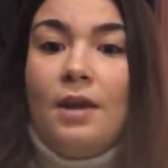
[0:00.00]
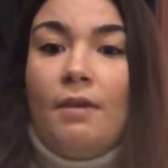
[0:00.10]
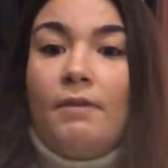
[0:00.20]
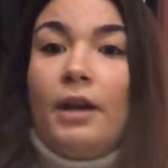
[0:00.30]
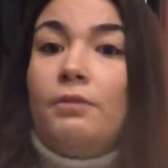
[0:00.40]

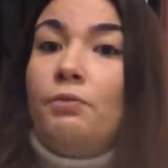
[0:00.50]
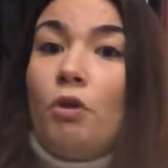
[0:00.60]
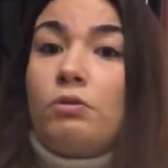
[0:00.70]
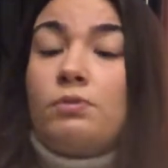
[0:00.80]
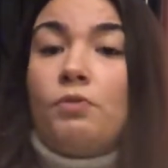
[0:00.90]
where
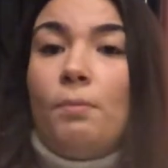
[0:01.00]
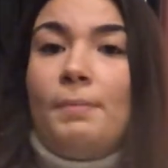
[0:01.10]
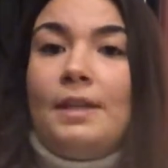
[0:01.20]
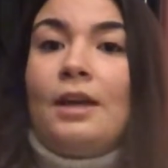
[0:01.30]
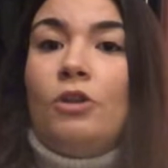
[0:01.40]
folks from
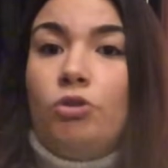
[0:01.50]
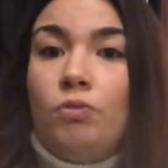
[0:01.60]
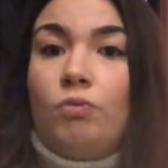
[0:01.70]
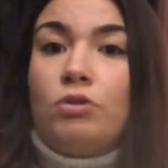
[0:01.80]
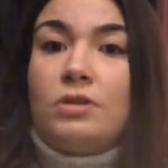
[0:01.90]
Bilkent
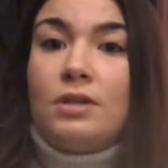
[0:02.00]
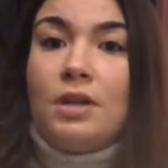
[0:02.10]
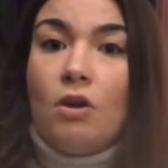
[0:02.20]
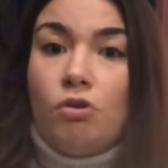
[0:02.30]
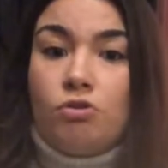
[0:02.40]
University
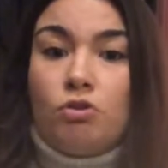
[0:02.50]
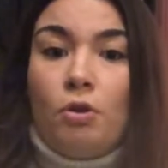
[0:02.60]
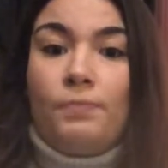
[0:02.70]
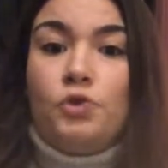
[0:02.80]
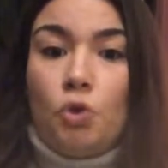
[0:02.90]

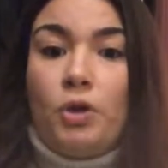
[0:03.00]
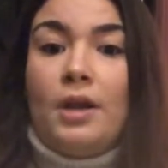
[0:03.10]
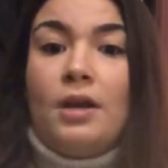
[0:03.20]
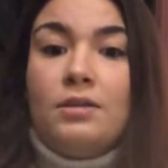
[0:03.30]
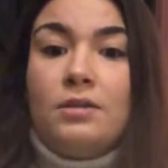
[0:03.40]
also join
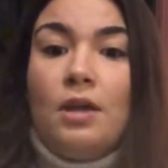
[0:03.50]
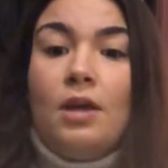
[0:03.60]
us.